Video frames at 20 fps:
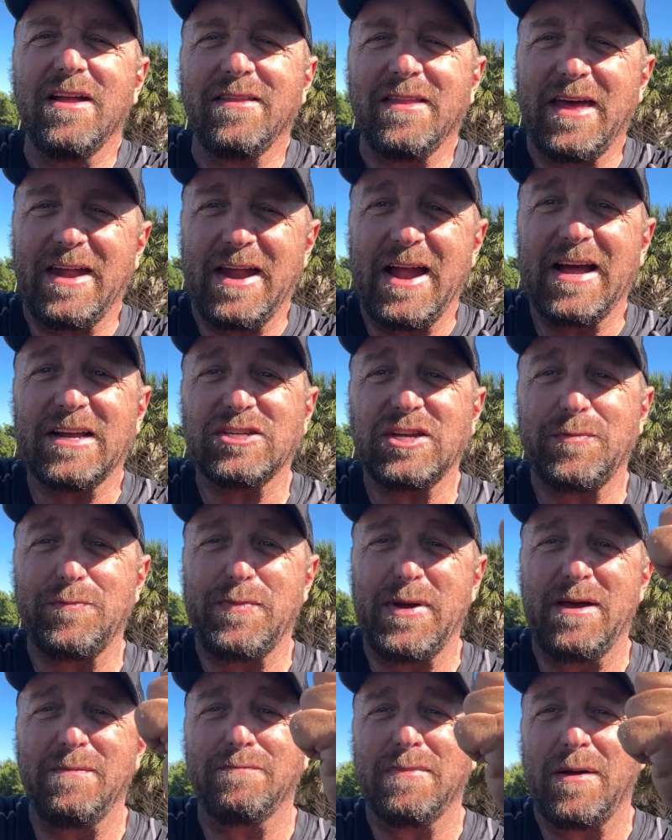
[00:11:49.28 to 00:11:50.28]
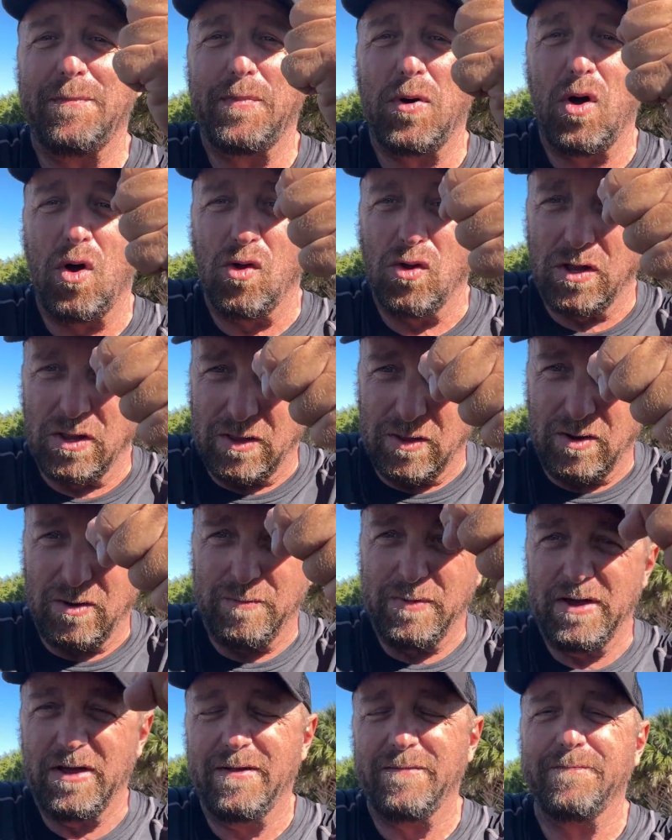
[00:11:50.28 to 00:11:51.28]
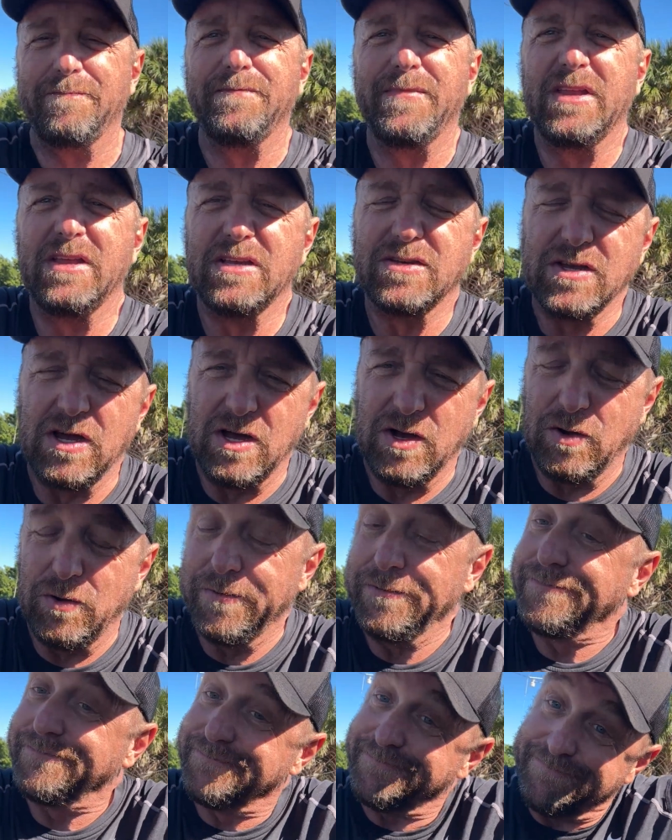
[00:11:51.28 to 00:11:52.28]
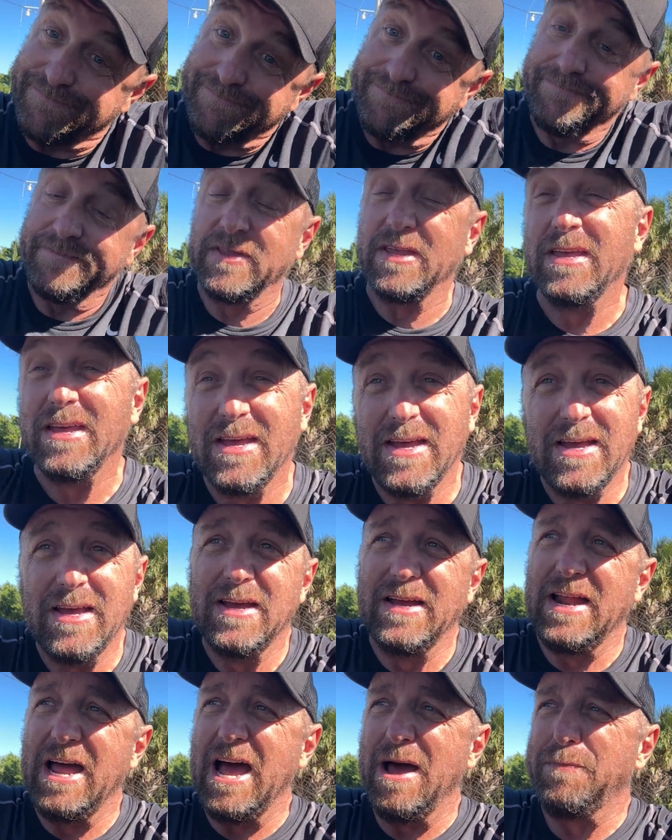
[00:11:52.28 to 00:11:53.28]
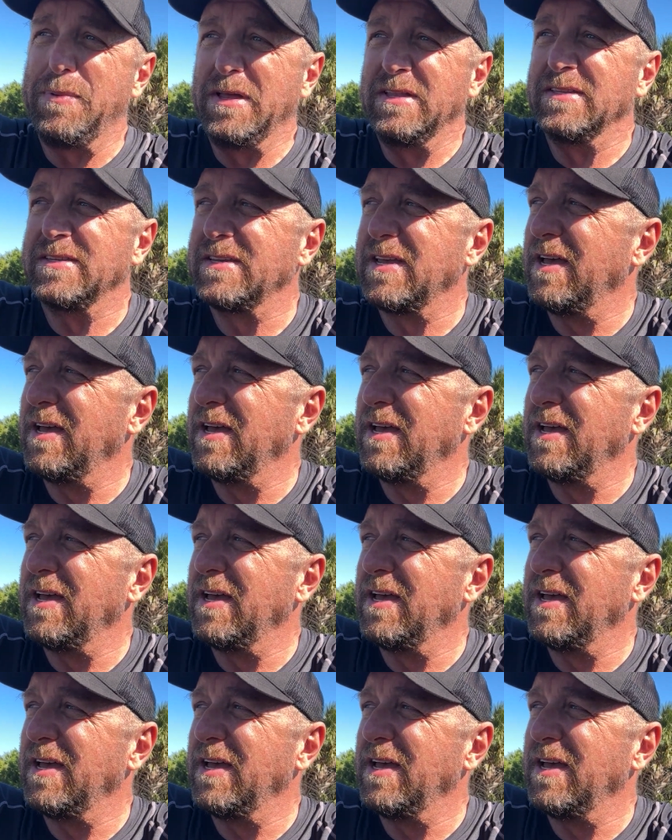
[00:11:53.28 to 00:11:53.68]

that it actually bent my pole a little bit. So, happens.